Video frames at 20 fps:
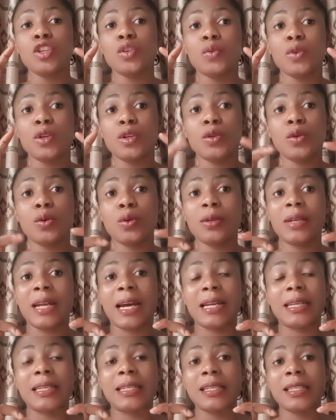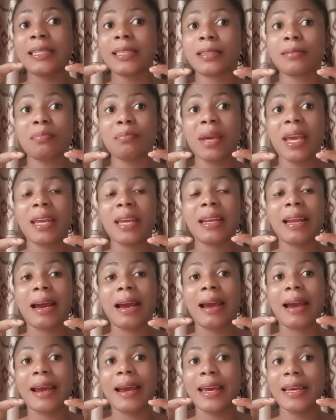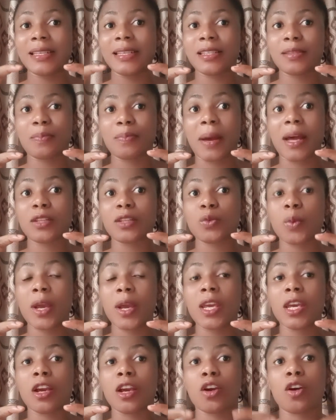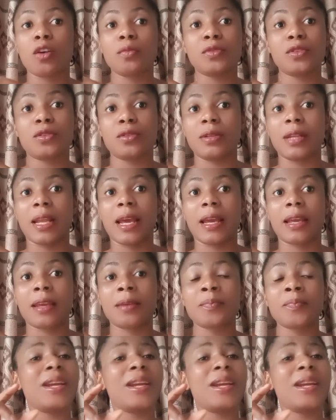you will know that these men are experts when it comes to knack.